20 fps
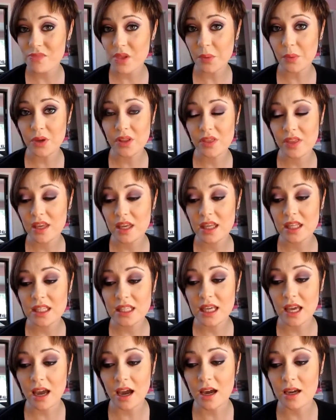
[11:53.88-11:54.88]
with
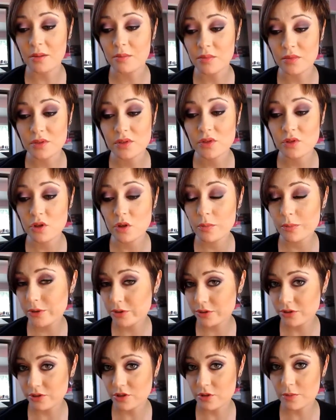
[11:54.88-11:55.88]
it. I'm
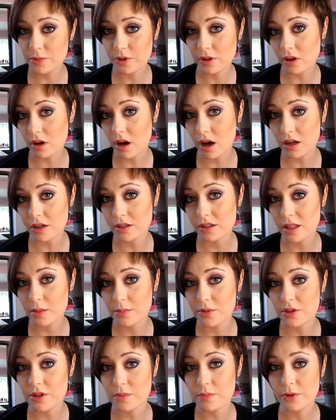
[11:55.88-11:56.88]
super, super honored that
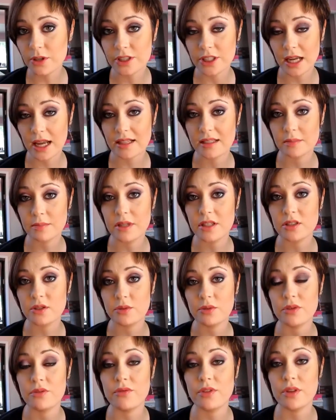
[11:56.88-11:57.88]
Beauty Bridge asked me
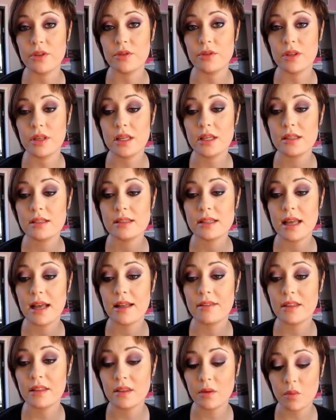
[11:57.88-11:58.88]
to review this
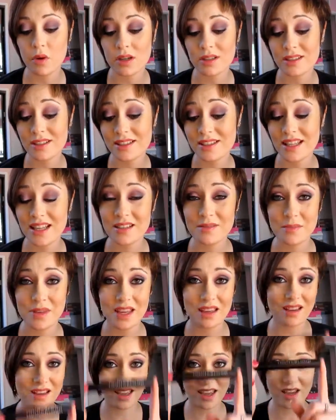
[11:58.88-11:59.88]
and that they wanted to send
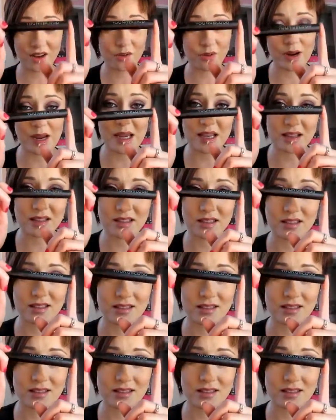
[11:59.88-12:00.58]
me a great